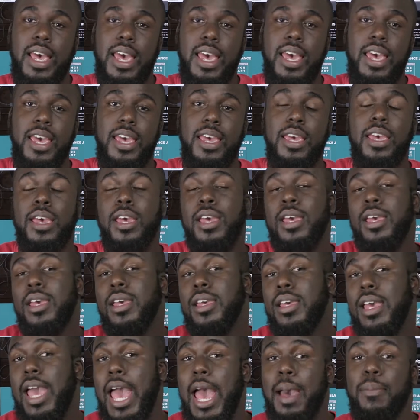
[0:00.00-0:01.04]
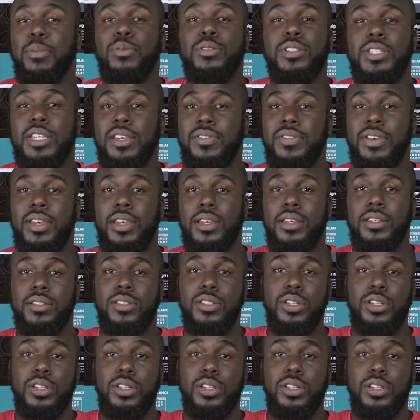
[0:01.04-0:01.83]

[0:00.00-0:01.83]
a Apple T V.